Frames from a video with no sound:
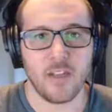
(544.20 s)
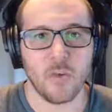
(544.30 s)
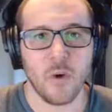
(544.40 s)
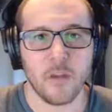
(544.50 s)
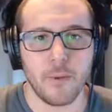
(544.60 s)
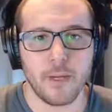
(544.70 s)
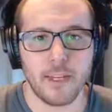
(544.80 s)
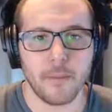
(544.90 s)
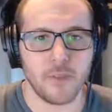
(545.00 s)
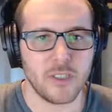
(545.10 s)
you want to pick
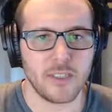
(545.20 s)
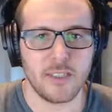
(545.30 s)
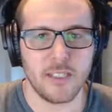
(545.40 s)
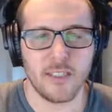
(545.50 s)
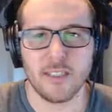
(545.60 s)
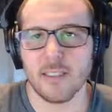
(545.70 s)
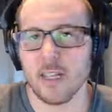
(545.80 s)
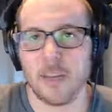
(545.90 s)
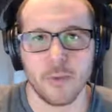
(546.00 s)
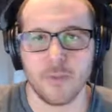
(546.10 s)
up just at least a
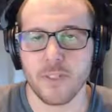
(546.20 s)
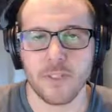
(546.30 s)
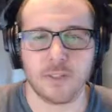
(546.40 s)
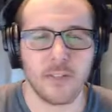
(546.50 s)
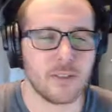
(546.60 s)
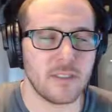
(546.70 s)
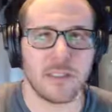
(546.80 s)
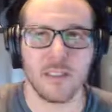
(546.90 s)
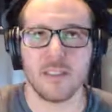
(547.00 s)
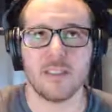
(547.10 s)
couple of these. I would
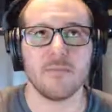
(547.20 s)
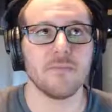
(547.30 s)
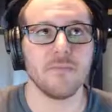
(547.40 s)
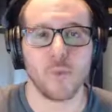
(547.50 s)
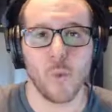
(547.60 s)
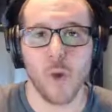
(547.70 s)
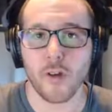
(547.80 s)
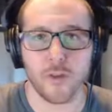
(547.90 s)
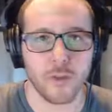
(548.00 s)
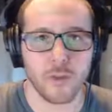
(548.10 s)
say 1
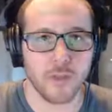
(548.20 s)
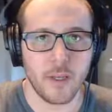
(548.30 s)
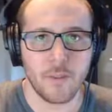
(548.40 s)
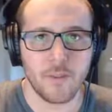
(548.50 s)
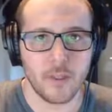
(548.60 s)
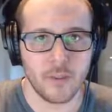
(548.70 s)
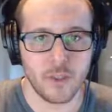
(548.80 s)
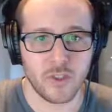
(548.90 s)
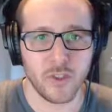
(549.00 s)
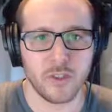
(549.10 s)
or 2 of them to
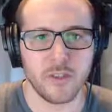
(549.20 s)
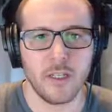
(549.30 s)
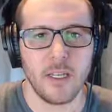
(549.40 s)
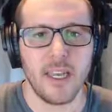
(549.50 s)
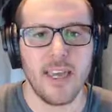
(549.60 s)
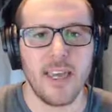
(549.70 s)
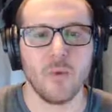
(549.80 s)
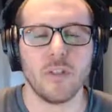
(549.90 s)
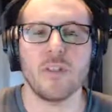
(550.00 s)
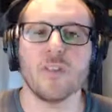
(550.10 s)
start. And
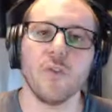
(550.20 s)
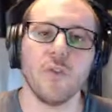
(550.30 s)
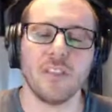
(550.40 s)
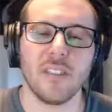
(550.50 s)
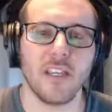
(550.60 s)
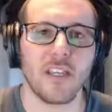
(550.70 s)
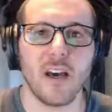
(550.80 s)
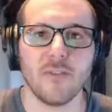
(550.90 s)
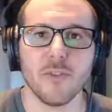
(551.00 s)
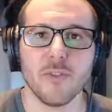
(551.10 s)
what they do is they
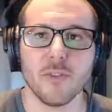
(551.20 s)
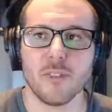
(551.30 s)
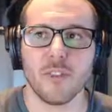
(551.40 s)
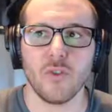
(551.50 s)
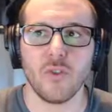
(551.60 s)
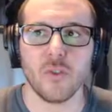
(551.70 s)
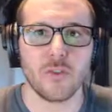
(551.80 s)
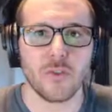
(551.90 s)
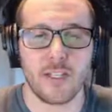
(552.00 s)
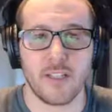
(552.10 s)
cover your
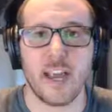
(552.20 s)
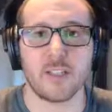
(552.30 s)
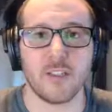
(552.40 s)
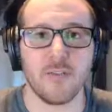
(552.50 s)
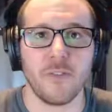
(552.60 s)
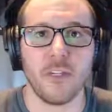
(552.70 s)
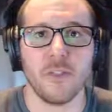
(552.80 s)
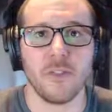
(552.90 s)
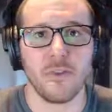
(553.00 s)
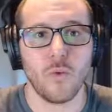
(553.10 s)
transaction
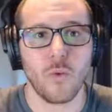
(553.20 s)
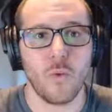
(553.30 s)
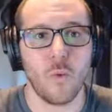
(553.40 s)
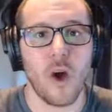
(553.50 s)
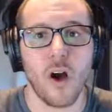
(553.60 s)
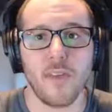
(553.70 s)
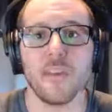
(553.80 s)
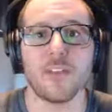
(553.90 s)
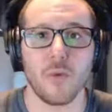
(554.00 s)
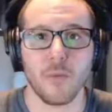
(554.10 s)
fees on
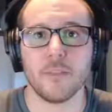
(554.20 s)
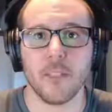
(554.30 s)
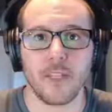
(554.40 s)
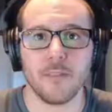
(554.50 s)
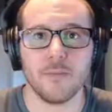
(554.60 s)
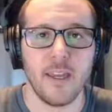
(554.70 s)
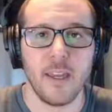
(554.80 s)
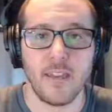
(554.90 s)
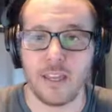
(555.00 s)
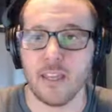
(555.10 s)
this website,
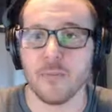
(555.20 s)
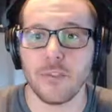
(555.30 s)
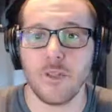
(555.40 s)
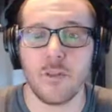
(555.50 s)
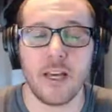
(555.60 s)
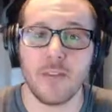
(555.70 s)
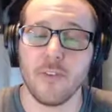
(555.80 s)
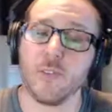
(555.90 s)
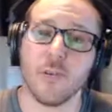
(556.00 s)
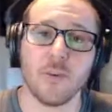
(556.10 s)
and they give them to you at a
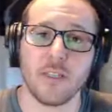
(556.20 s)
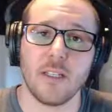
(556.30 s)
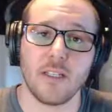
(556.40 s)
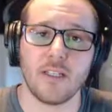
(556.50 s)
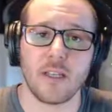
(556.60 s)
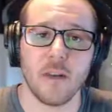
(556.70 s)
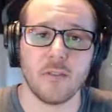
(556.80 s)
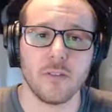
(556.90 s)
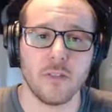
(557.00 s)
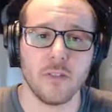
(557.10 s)
50%
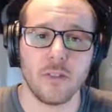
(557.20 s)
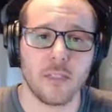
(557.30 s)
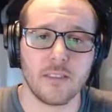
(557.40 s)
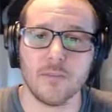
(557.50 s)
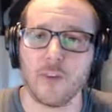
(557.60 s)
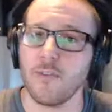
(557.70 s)
discount. So that's the very